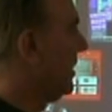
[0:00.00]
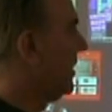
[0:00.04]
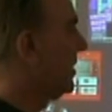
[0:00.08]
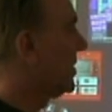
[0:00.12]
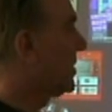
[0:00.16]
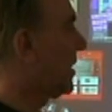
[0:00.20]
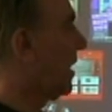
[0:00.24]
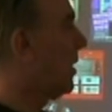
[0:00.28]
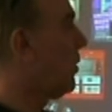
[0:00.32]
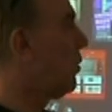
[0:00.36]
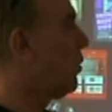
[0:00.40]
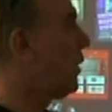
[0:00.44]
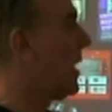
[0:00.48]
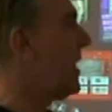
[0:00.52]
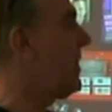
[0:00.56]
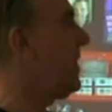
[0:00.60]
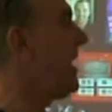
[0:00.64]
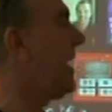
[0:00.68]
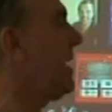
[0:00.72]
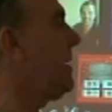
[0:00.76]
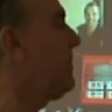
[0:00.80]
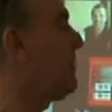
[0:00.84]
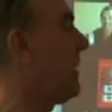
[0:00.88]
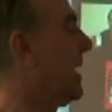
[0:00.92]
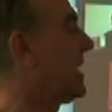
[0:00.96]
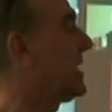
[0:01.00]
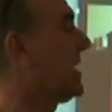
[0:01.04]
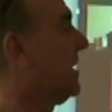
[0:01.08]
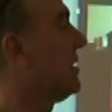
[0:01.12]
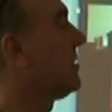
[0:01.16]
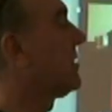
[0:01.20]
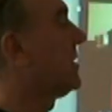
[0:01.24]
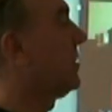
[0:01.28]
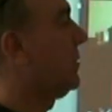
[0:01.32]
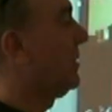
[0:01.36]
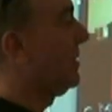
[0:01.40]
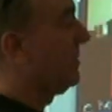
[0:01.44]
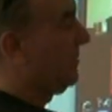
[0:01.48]
So when they pass it
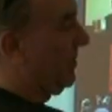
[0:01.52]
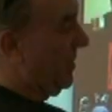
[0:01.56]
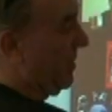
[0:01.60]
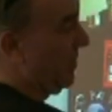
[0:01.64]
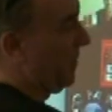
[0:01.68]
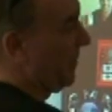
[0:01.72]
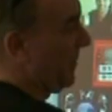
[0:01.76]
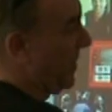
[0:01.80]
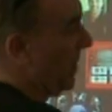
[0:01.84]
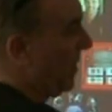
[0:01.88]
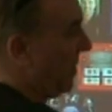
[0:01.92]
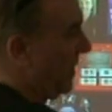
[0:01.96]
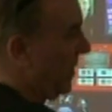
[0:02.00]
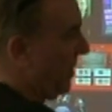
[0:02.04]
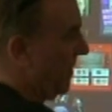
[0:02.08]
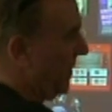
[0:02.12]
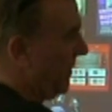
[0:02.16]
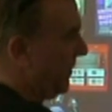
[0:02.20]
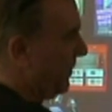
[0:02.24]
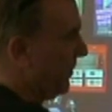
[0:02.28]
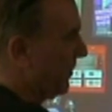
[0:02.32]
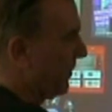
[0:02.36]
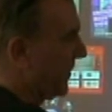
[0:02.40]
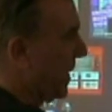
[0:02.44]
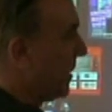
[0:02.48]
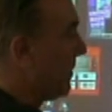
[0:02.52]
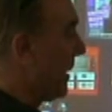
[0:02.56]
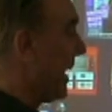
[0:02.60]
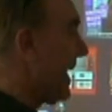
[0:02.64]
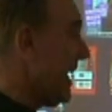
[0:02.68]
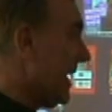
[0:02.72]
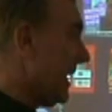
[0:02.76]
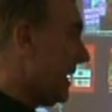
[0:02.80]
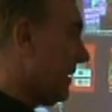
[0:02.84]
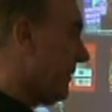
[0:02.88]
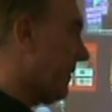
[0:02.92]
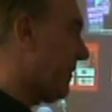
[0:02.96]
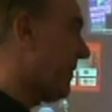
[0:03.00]
on to a
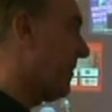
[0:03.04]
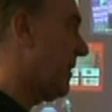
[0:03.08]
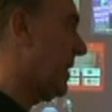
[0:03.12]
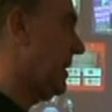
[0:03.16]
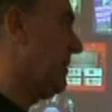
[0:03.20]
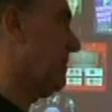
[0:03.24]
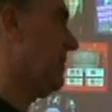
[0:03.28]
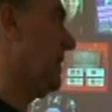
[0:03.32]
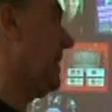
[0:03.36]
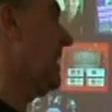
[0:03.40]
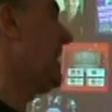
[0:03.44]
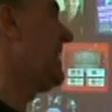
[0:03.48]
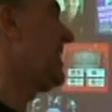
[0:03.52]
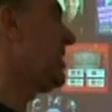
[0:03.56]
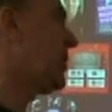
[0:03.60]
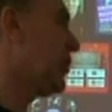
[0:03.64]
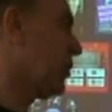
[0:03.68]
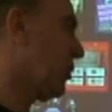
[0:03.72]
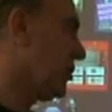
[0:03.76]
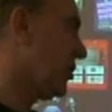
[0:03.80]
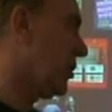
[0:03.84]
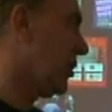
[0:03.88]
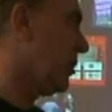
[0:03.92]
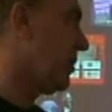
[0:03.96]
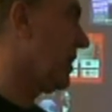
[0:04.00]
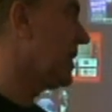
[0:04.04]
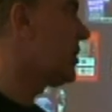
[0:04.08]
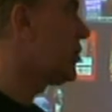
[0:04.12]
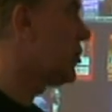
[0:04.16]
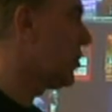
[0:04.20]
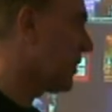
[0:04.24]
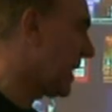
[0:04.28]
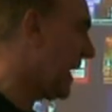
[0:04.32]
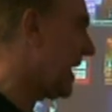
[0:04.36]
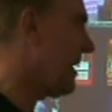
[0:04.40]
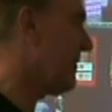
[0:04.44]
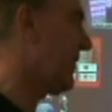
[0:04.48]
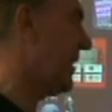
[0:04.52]
bailiff, then it should do. They
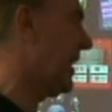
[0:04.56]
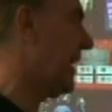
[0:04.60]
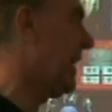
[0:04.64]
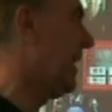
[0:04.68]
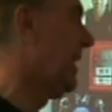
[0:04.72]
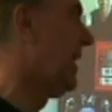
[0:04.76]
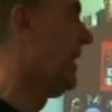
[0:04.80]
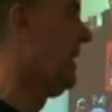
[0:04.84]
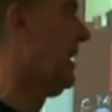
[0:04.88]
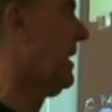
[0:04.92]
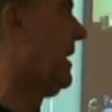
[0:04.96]
should have it.